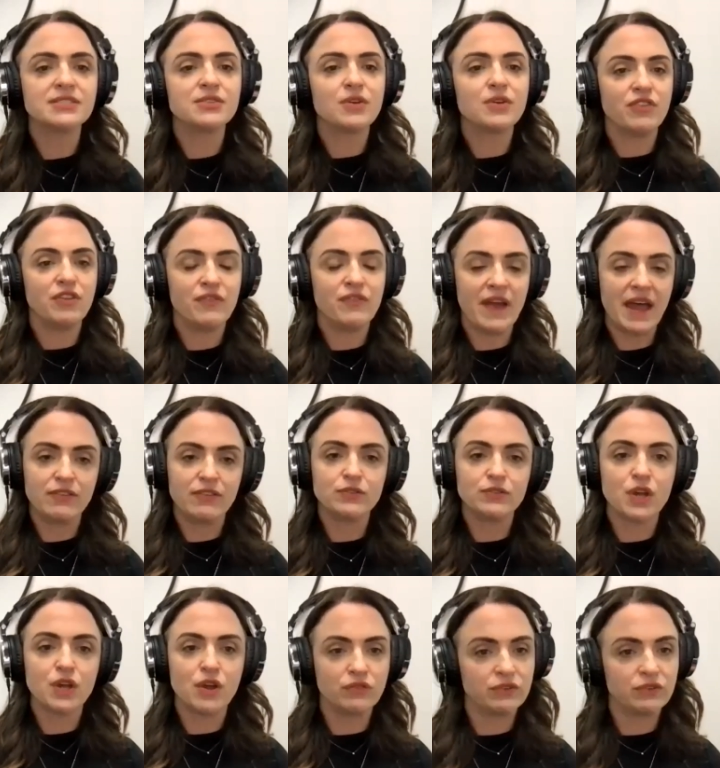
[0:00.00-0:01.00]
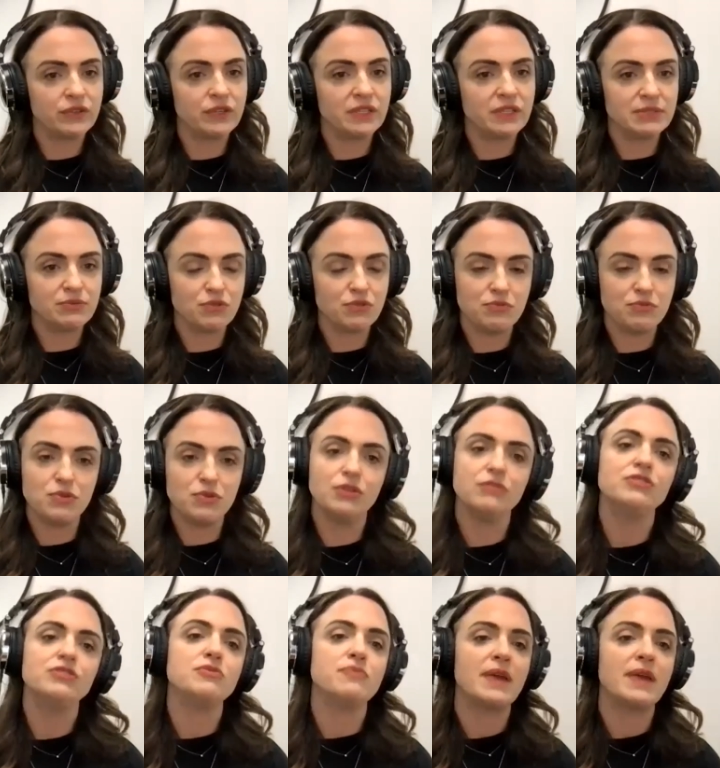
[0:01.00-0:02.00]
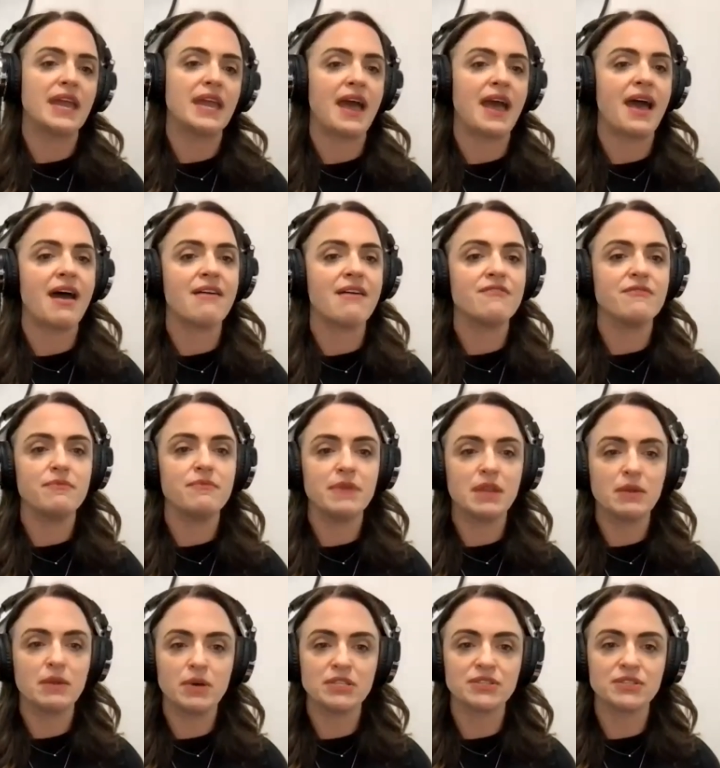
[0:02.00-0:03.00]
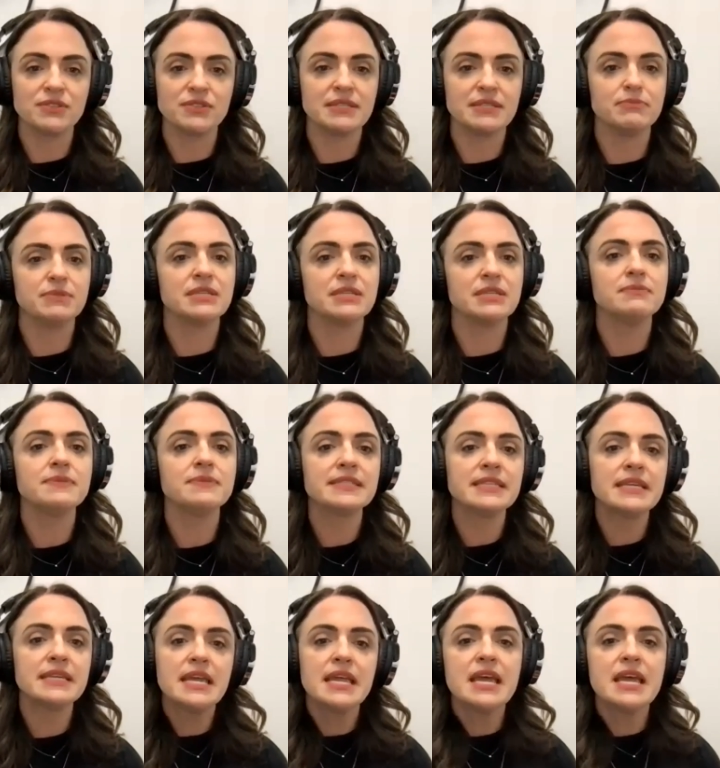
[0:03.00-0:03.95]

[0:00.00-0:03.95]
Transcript: So if you've had those ovaries removed, you may have menopausal symptoms